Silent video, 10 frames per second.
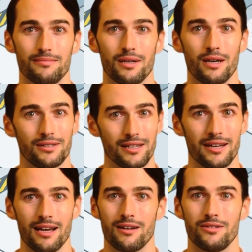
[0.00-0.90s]
because they
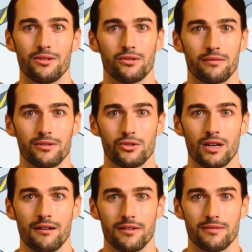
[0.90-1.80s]
cannot decrypt the
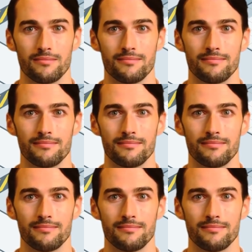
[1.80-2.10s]
traffic.